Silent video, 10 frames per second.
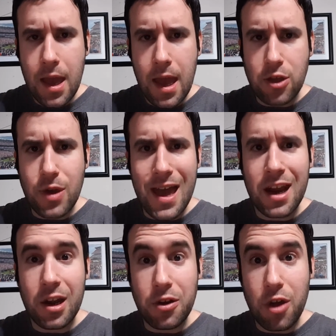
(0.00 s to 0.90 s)
And you add
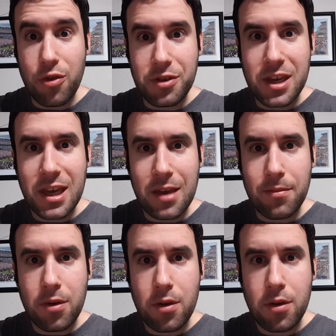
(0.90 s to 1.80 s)
in another
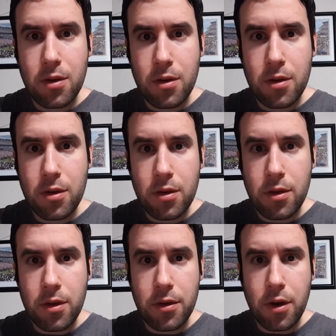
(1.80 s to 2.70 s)
team
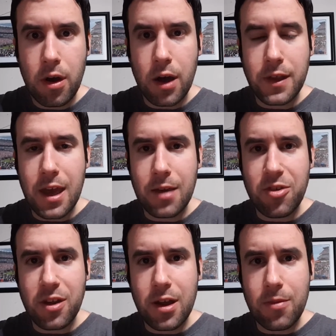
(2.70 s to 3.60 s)
on the
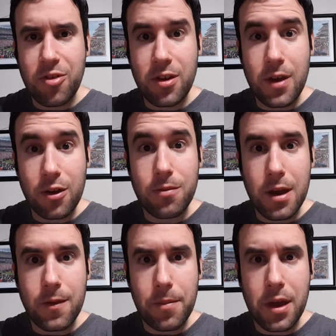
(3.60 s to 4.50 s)
AFC and NFC that could
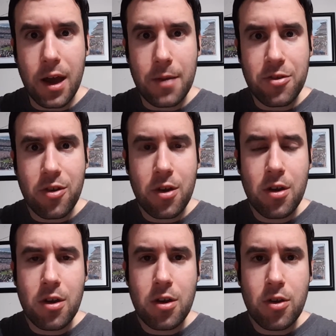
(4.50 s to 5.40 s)
make the playoffs.
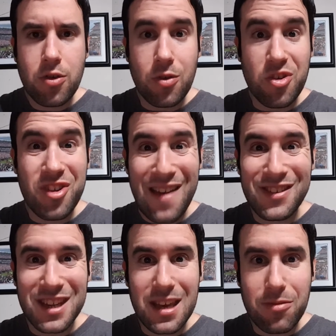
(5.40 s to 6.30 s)
So
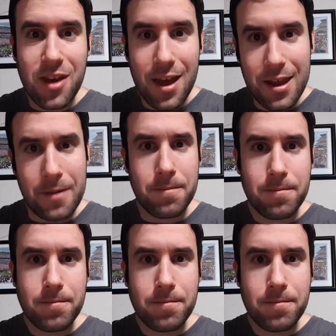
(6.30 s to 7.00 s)
7 teams get in.